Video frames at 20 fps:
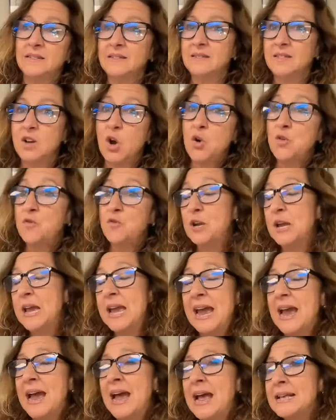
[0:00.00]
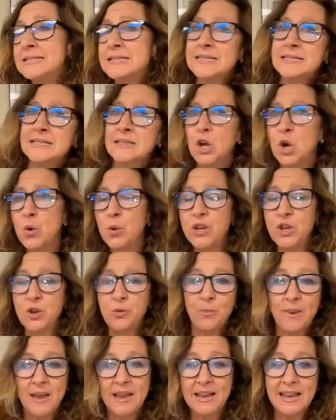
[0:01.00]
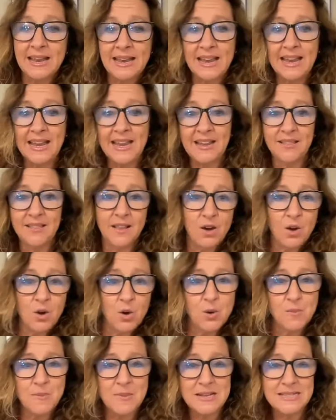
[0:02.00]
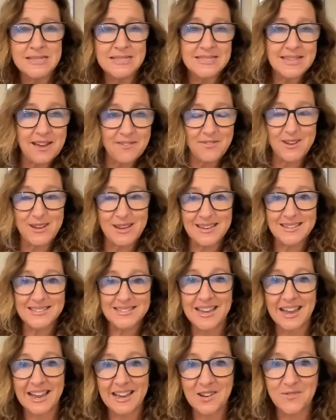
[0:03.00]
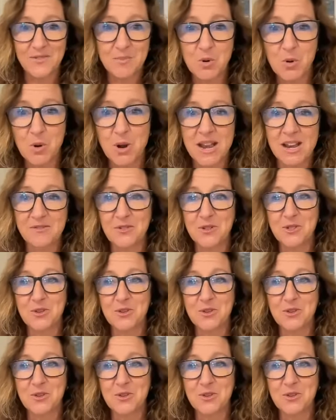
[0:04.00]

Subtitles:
overcast, low humidity, low to mid 70s kind of a morning for the